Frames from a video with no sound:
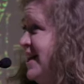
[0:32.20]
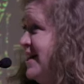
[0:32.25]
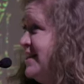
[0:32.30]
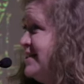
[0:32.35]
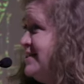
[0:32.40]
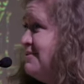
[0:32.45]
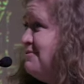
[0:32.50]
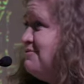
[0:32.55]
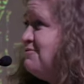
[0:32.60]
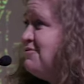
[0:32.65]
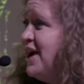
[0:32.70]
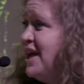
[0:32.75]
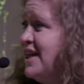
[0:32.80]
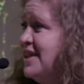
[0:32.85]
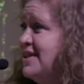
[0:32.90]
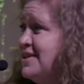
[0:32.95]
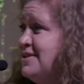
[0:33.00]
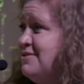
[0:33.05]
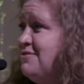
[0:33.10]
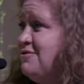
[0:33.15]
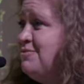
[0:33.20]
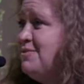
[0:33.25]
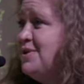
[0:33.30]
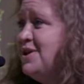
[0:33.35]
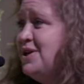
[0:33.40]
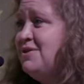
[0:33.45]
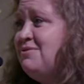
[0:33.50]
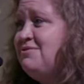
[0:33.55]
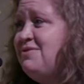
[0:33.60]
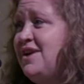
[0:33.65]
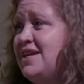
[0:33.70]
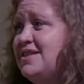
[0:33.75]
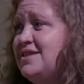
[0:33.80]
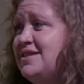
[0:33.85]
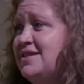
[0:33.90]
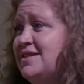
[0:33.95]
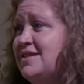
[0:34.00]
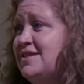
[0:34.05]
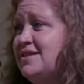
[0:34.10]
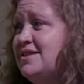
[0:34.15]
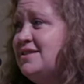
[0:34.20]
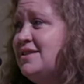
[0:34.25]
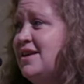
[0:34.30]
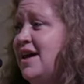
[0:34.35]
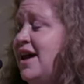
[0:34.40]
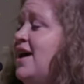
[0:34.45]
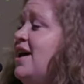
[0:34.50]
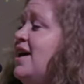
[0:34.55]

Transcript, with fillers: lots of friends and familiar faces,